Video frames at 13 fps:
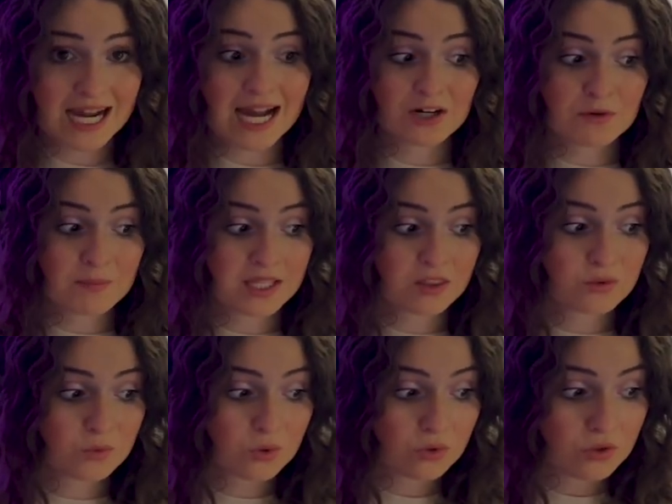I don't make the
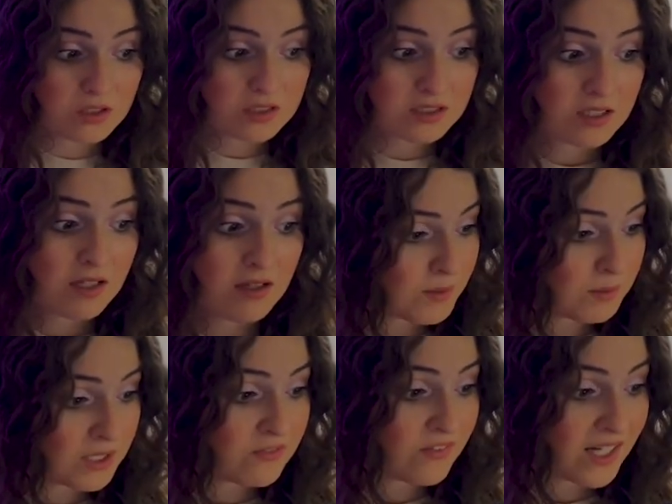rules,
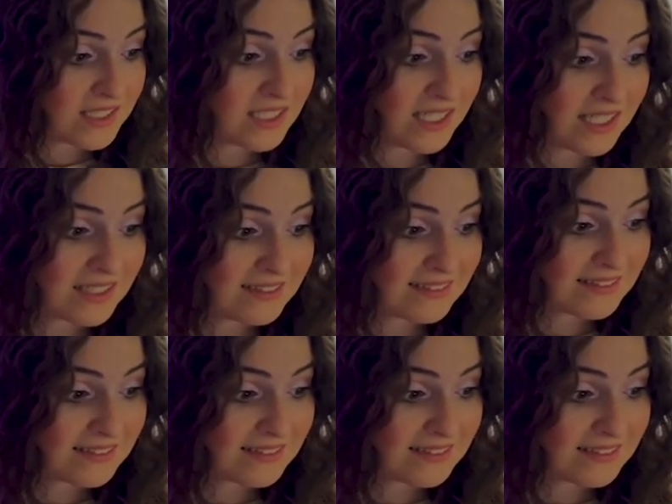but if I did,